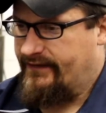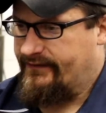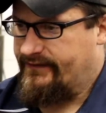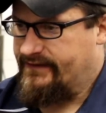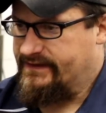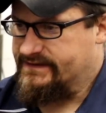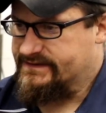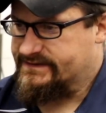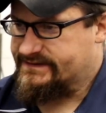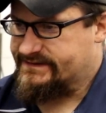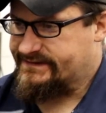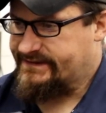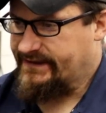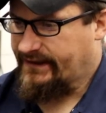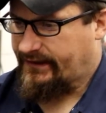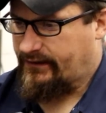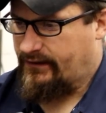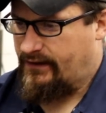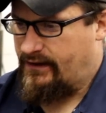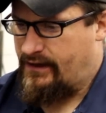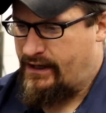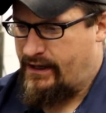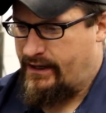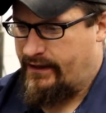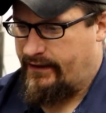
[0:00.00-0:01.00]
These stick
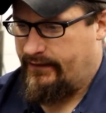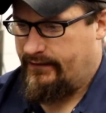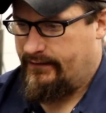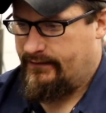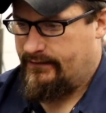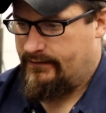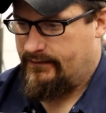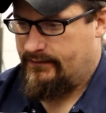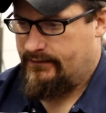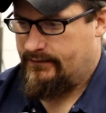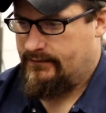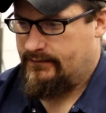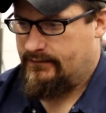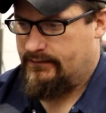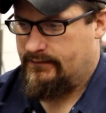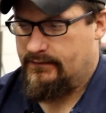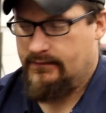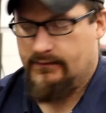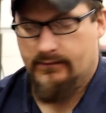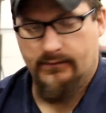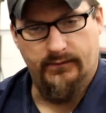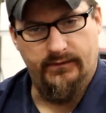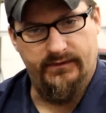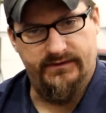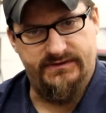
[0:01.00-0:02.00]
on
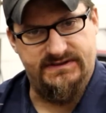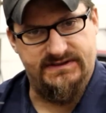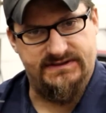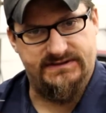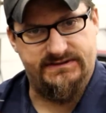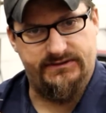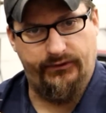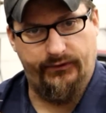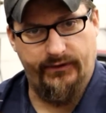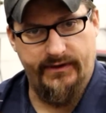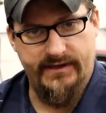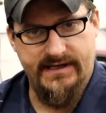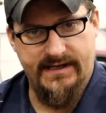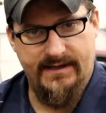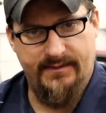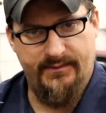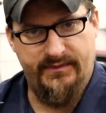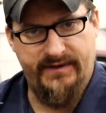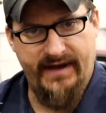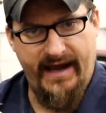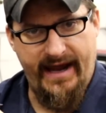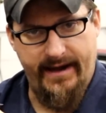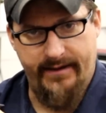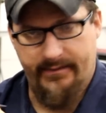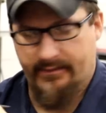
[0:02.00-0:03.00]
with just 3M
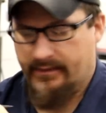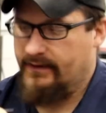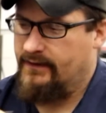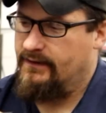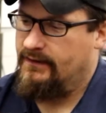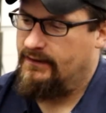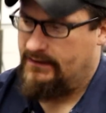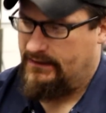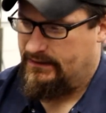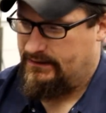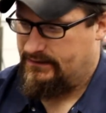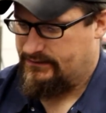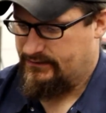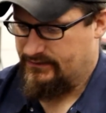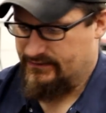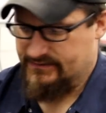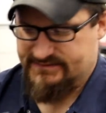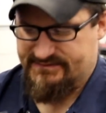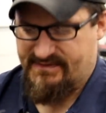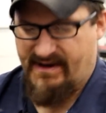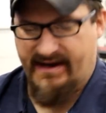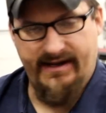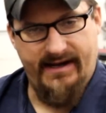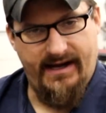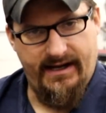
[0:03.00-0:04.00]
tape.
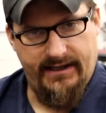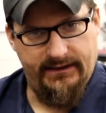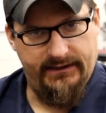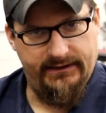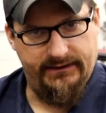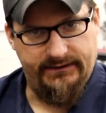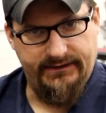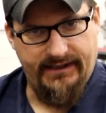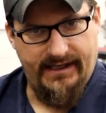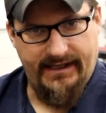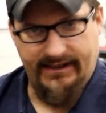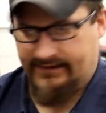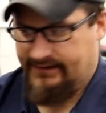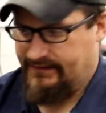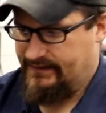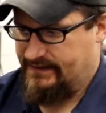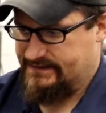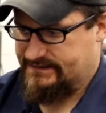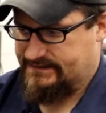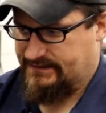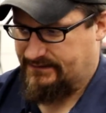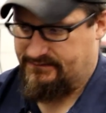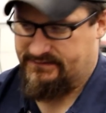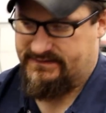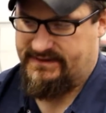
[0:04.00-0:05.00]
Yours may not look like
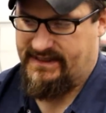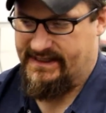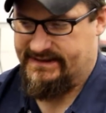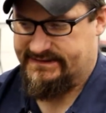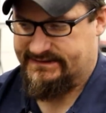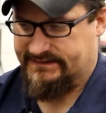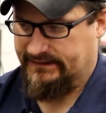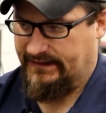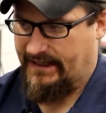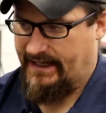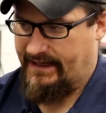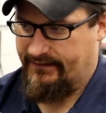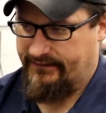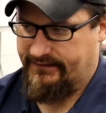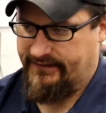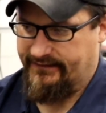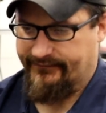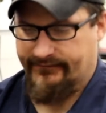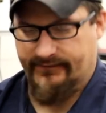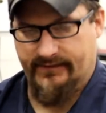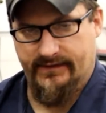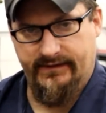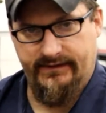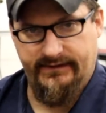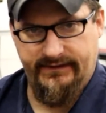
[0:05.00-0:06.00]
this. I'm testing out
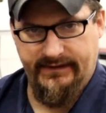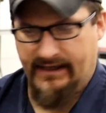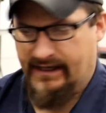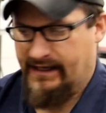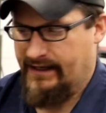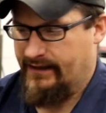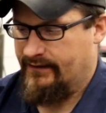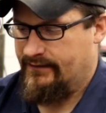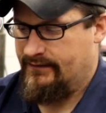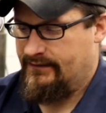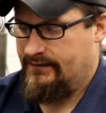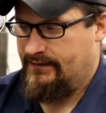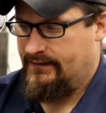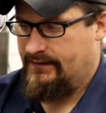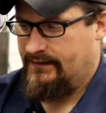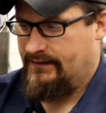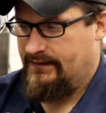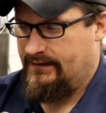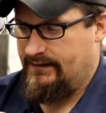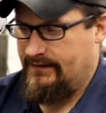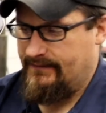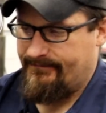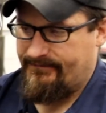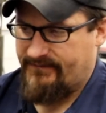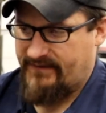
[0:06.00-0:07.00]
different
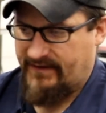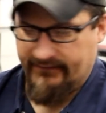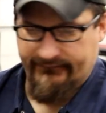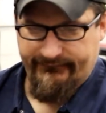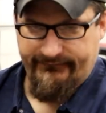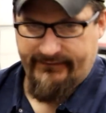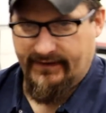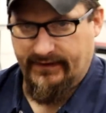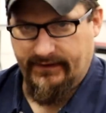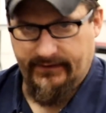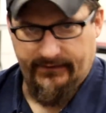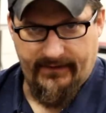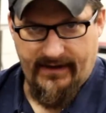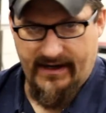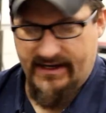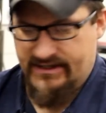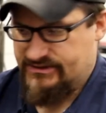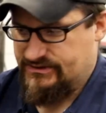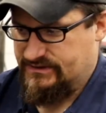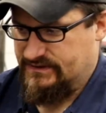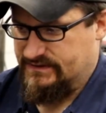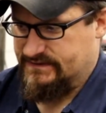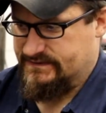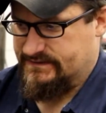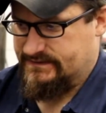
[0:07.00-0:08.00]

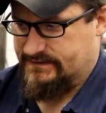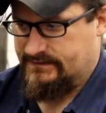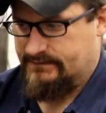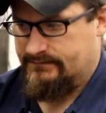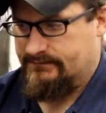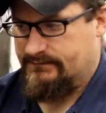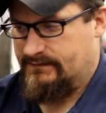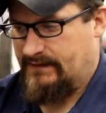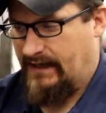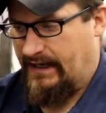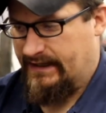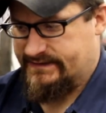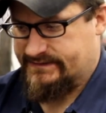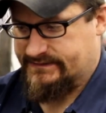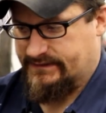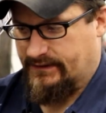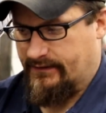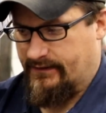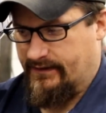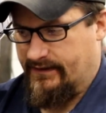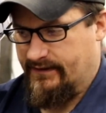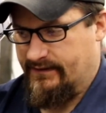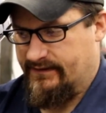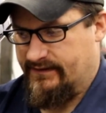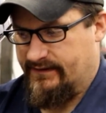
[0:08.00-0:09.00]
configurations. I
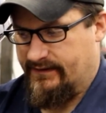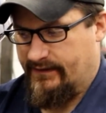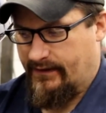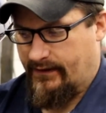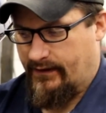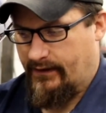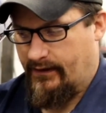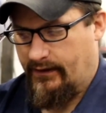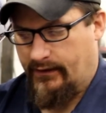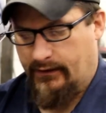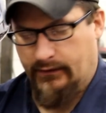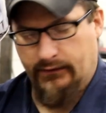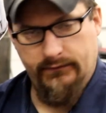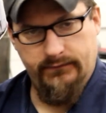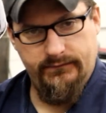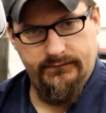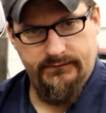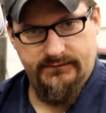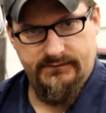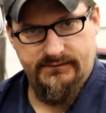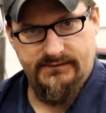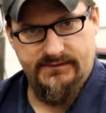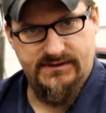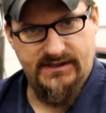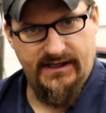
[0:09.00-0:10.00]
started, they're all
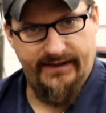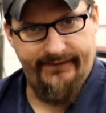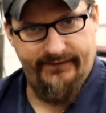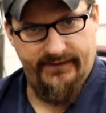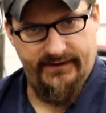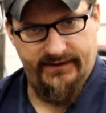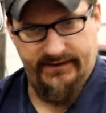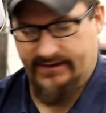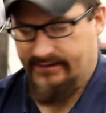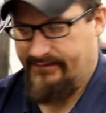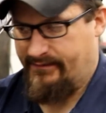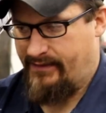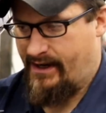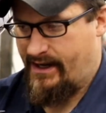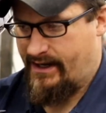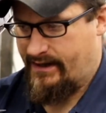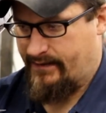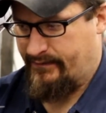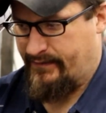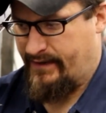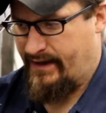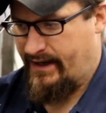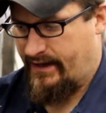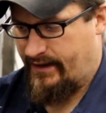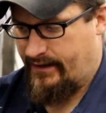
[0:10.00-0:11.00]
covered on the
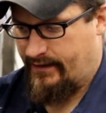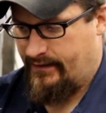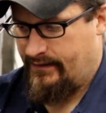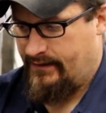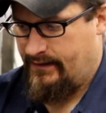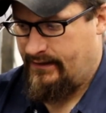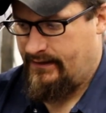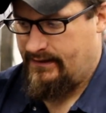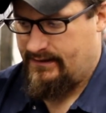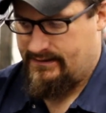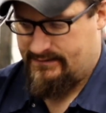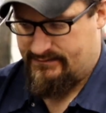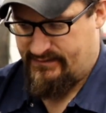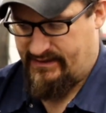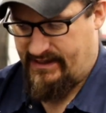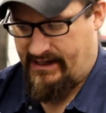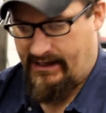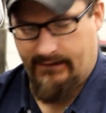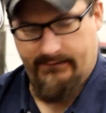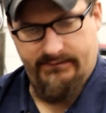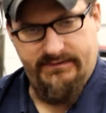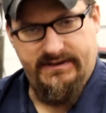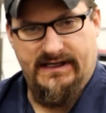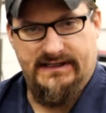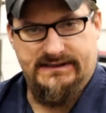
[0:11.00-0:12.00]
bottom there, but
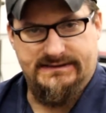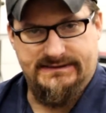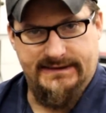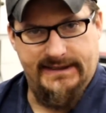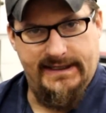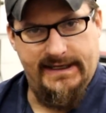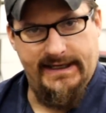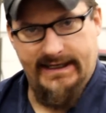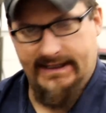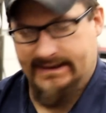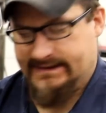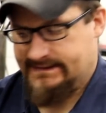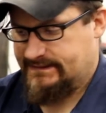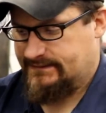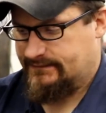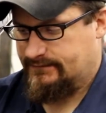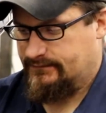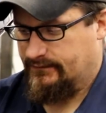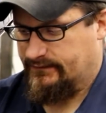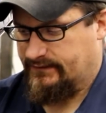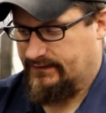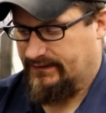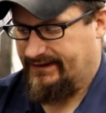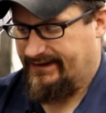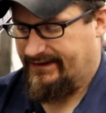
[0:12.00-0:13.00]
now I'm testing this
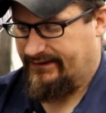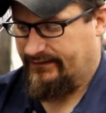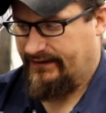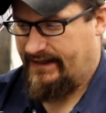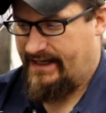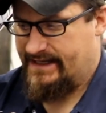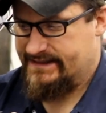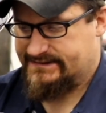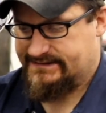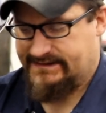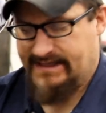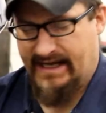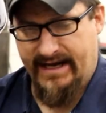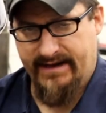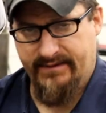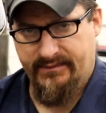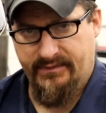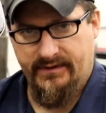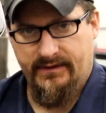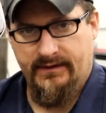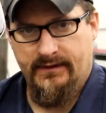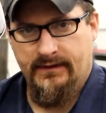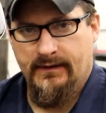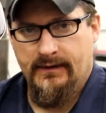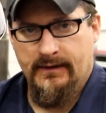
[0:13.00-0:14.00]
with a little less
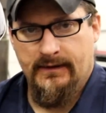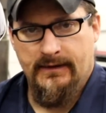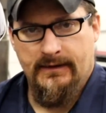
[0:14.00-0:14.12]
tape